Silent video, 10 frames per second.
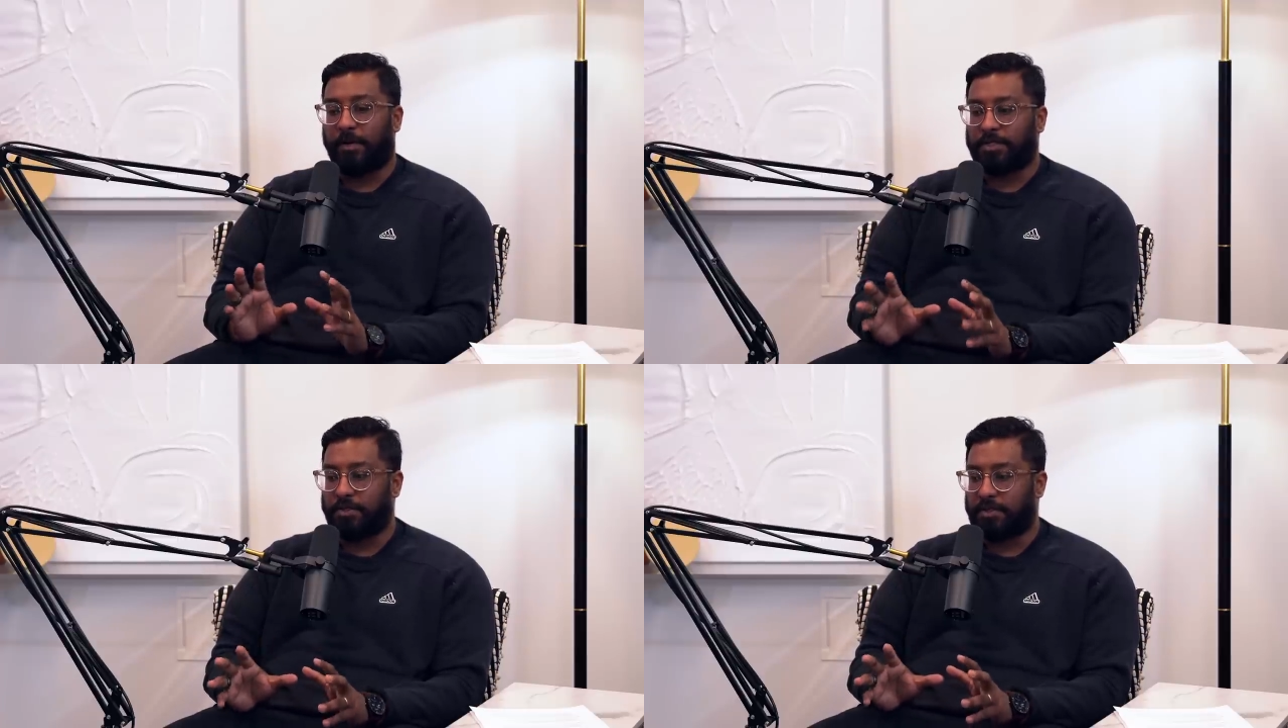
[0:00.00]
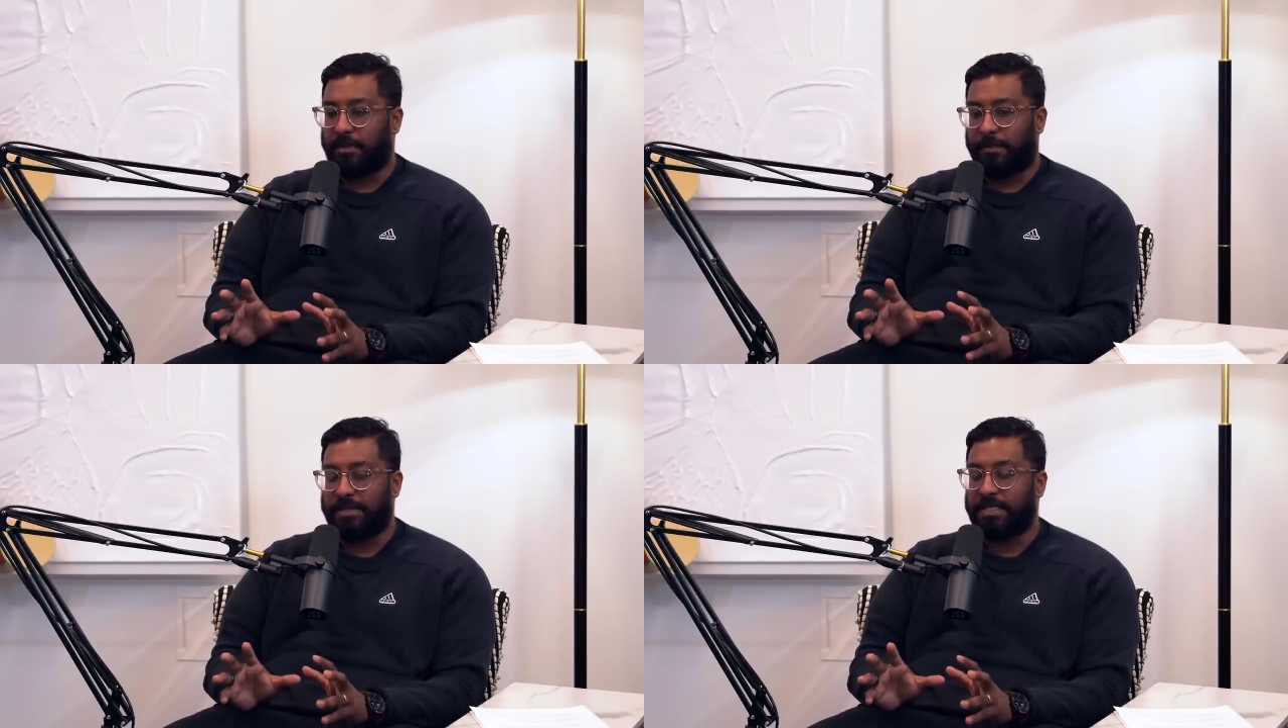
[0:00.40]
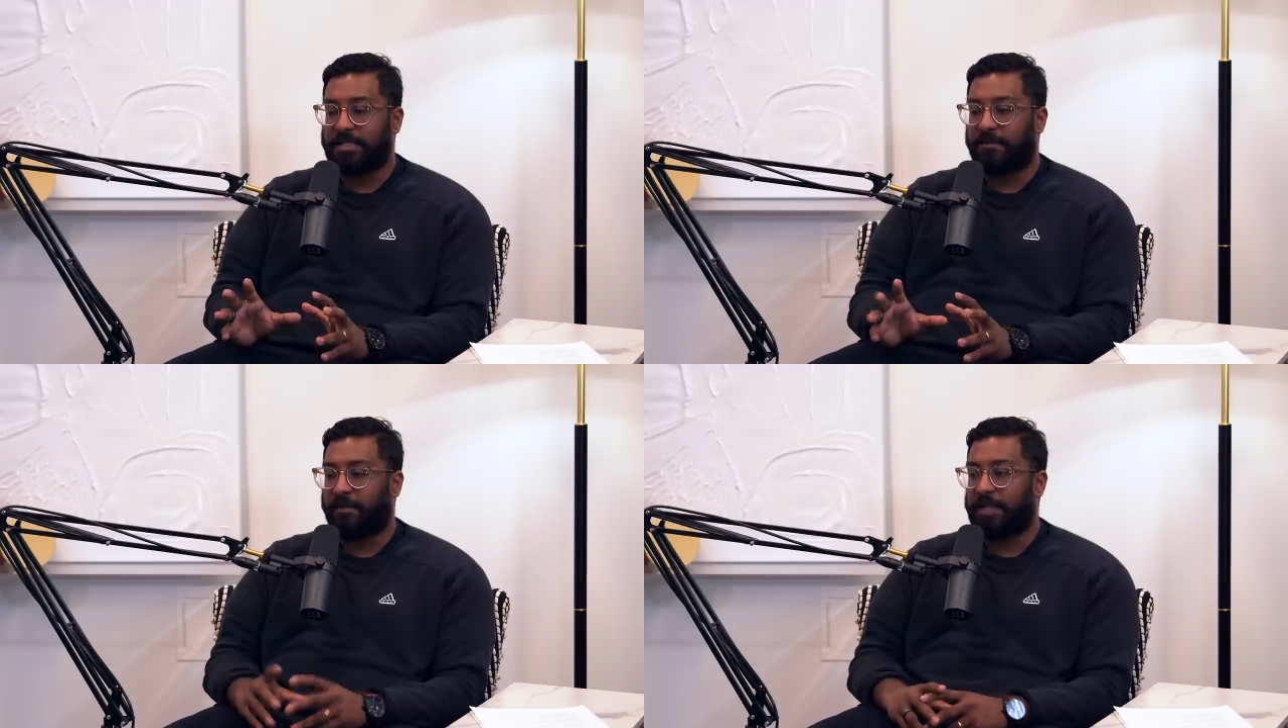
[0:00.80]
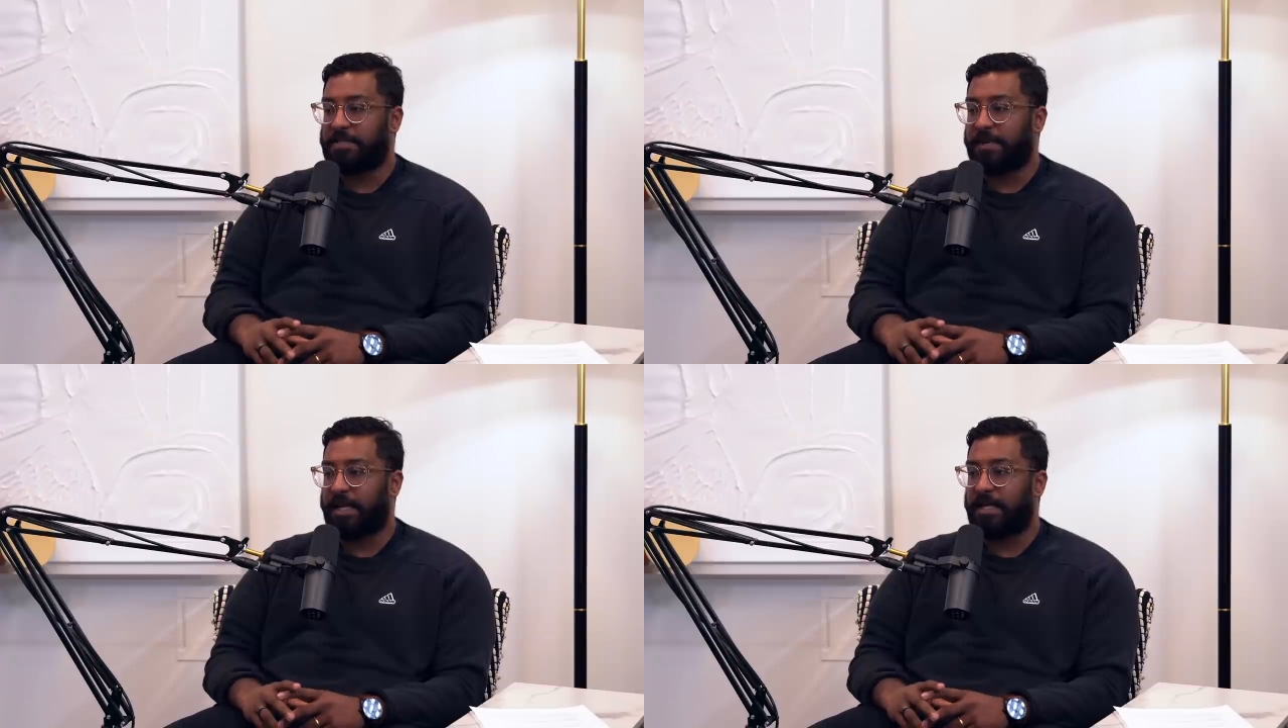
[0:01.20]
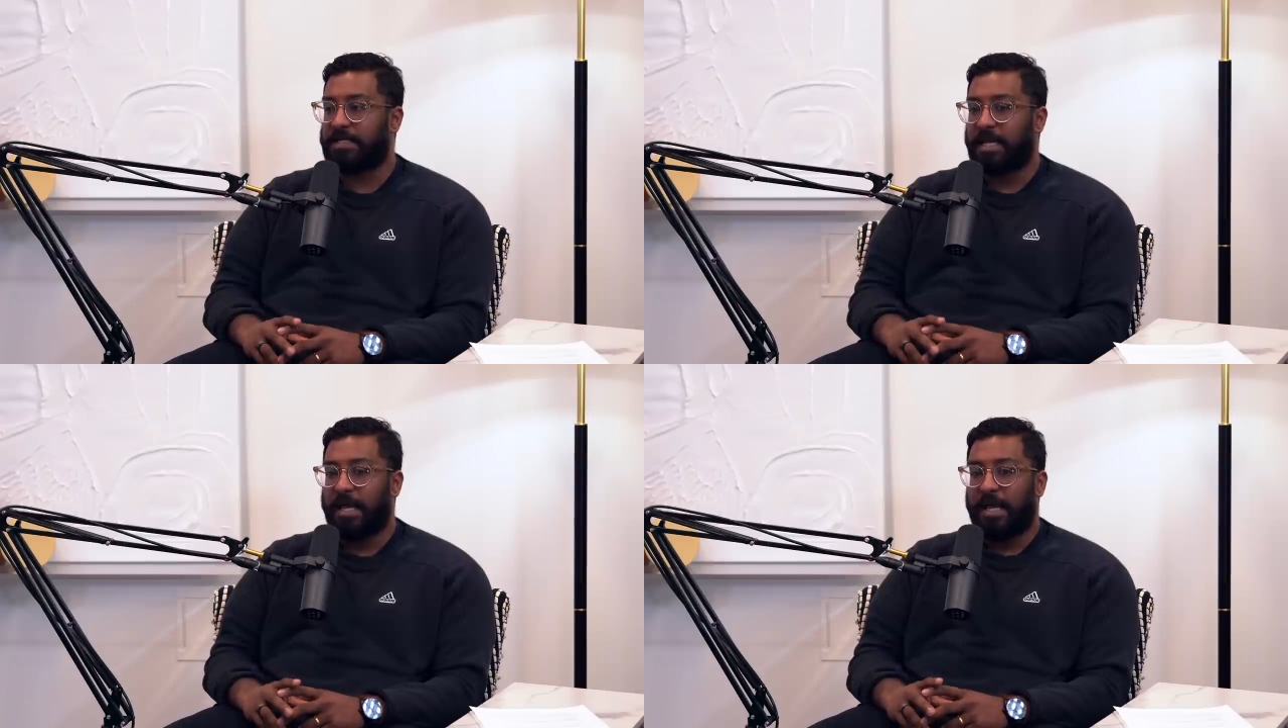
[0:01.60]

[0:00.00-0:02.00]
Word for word: but also some empathy to the friends because.